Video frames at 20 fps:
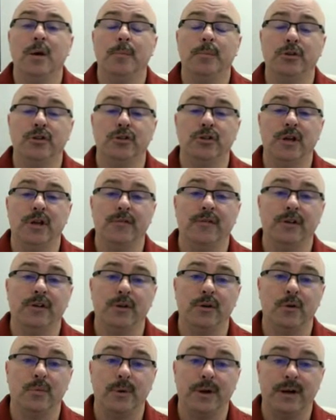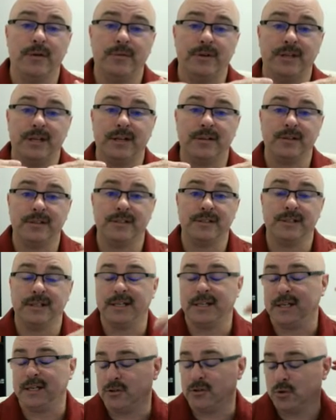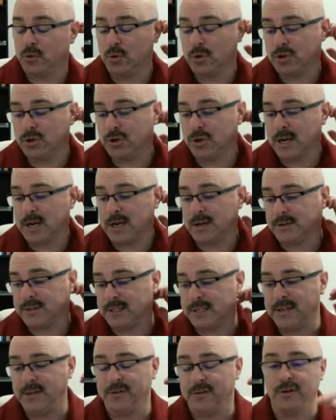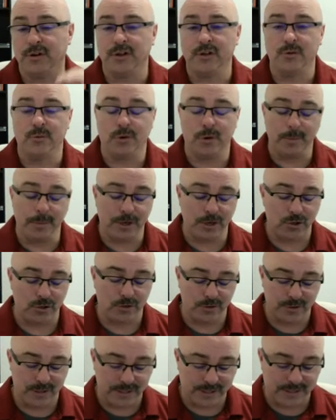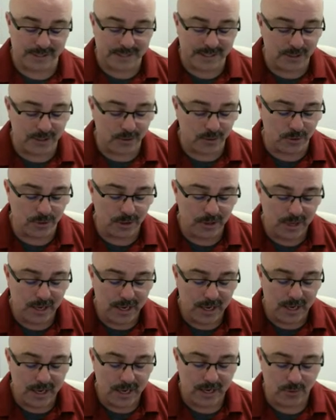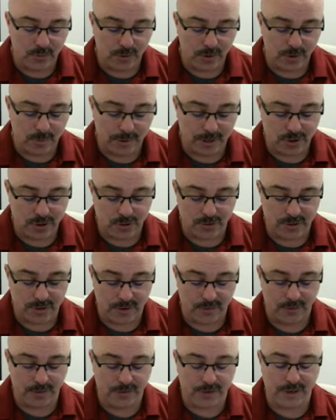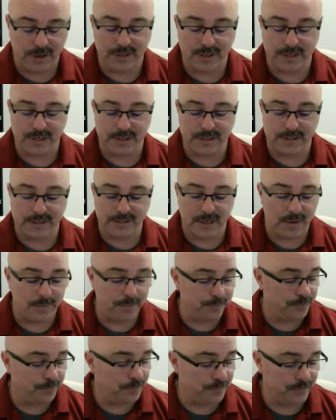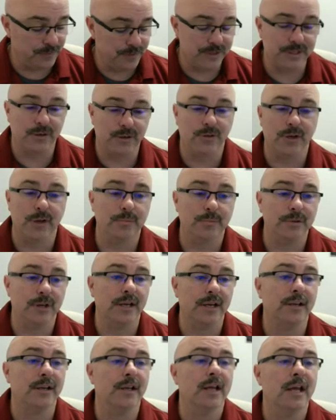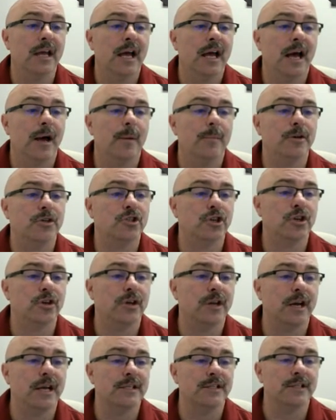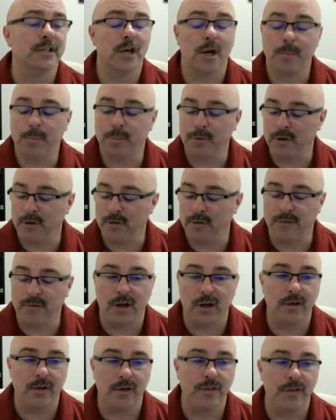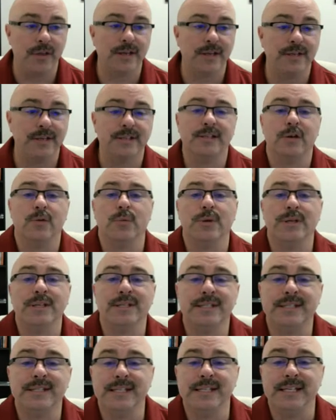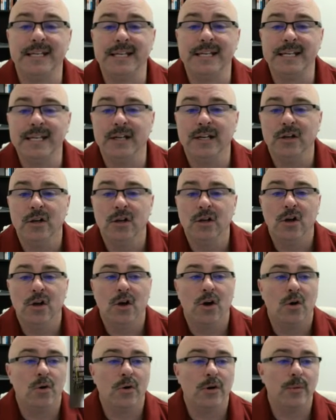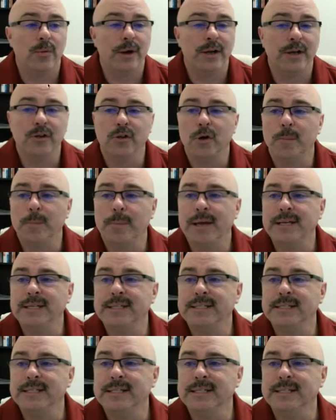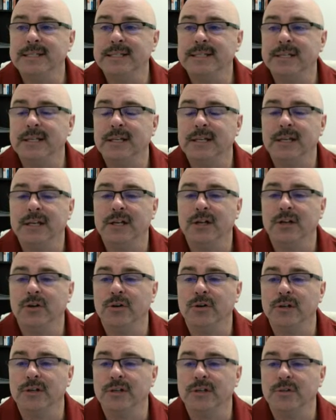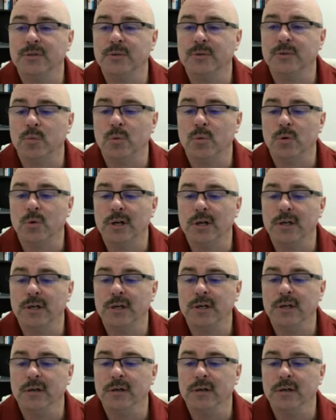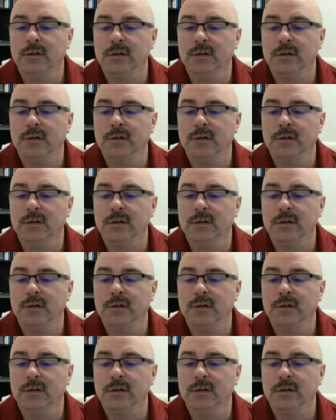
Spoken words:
but you definitely don't want to have a deck that's leaning towards your house either. And you want to make sure that it's sealed and you want to make sure that everything is sealed up tightly. I'm going to show you guys a couple of things that we see on a regular basis. Here is one.